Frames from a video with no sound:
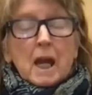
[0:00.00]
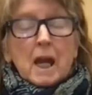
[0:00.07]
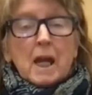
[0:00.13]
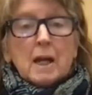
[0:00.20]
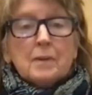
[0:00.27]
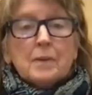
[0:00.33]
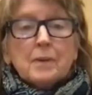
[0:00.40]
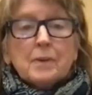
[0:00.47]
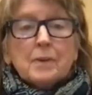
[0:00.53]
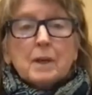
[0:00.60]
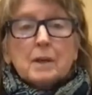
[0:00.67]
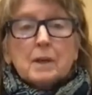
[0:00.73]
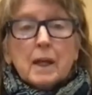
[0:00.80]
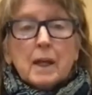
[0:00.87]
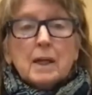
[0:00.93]
And that the
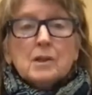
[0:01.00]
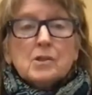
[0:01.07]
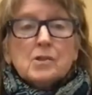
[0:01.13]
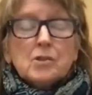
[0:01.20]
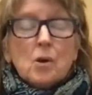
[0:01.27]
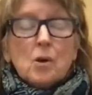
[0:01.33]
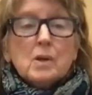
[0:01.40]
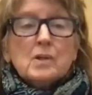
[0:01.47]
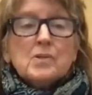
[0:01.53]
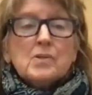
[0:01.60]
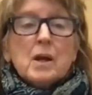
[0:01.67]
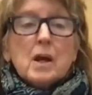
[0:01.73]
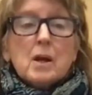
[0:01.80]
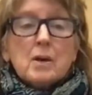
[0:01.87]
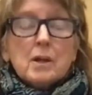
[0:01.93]
land is always
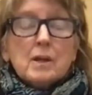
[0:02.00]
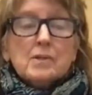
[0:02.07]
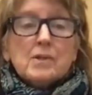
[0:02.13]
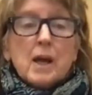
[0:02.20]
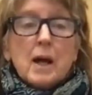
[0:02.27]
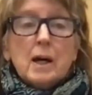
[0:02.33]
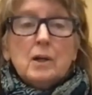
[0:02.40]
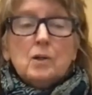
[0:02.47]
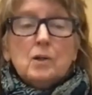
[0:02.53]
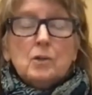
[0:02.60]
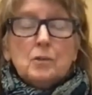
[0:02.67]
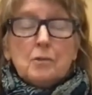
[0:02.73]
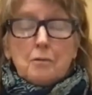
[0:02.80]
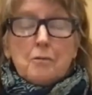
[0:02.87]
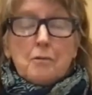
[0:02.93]
there. It's
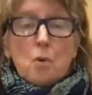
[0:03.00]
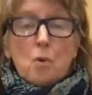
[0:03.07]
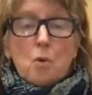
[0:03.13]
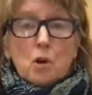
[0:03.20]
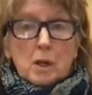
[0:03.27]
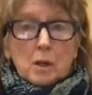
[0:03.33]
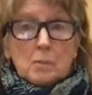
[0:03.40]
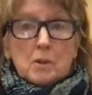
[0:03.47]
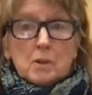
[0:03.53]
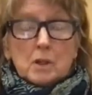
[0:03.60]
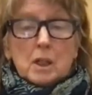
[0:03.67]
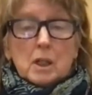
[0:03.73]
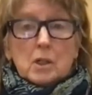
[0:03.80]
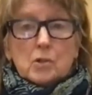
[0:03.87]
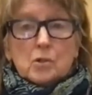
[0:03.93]
held for
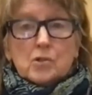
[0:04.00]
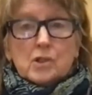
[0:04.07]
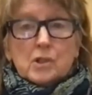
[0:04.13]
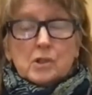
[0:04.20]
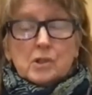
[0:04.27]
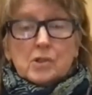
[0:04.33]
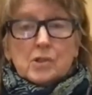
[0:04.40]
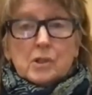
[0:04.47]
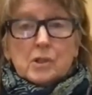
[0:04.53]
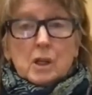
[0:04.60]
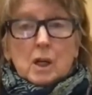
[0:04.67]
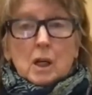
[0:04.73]
community uses.